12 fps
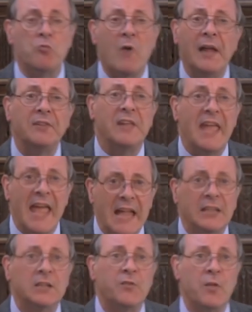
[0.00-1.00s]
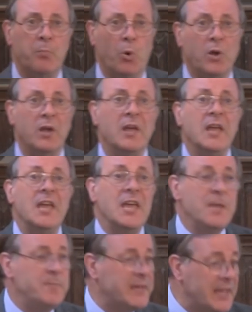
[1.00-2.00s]
right at the end of the book,
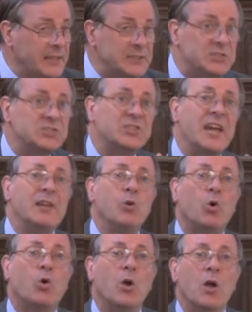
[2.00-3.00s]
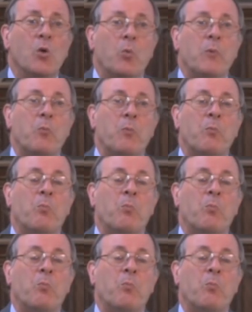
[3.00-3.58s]
he begins to say, Look, we,